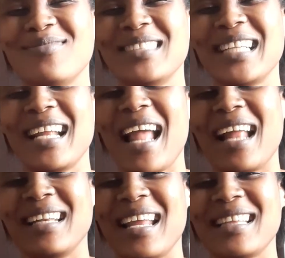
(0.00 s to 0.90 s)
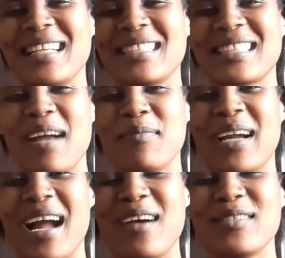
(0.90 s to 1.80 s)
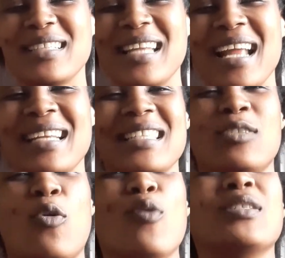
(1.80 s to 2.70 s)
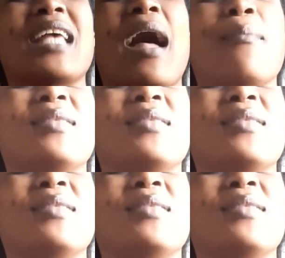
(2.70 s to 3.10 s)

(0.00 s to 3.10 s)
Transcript: that nothing is coming out. Then it goes up.